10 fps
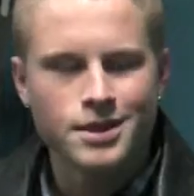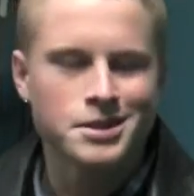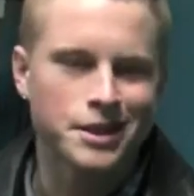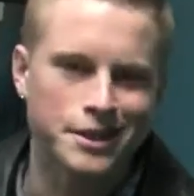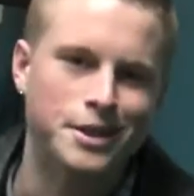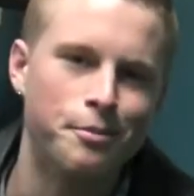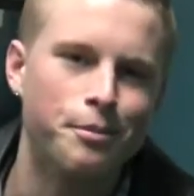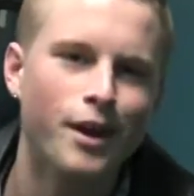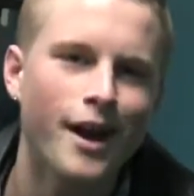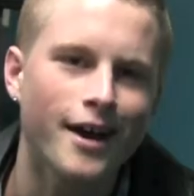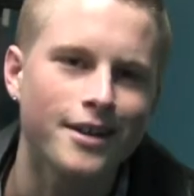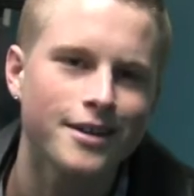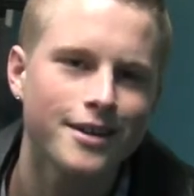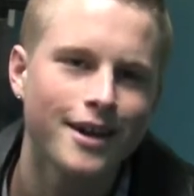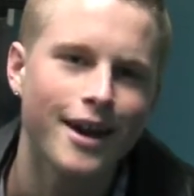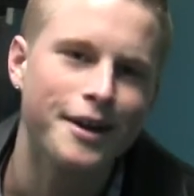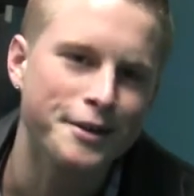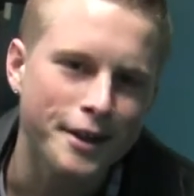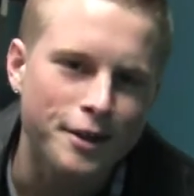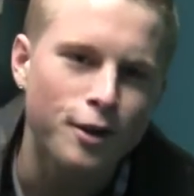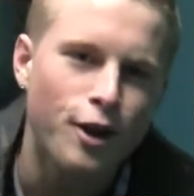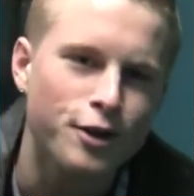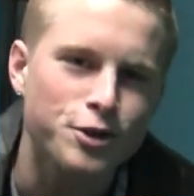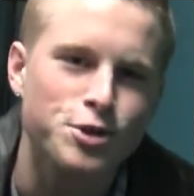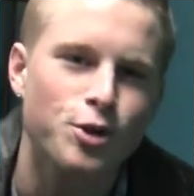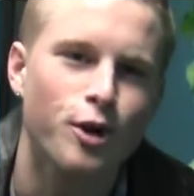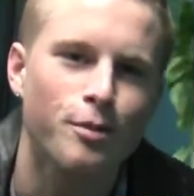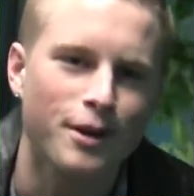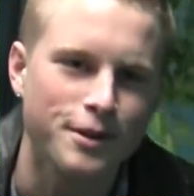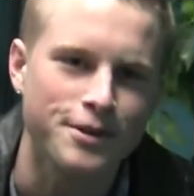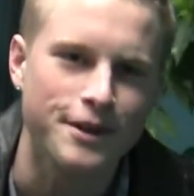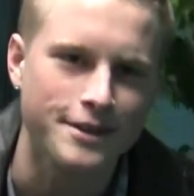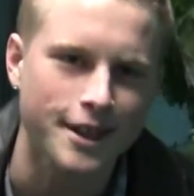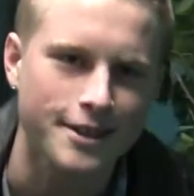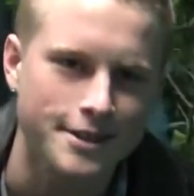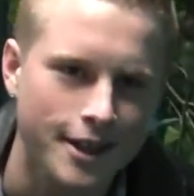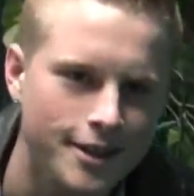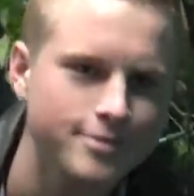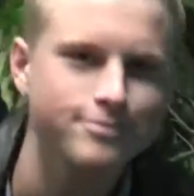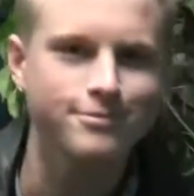It's because I'm black, and I think long and short about the things I say.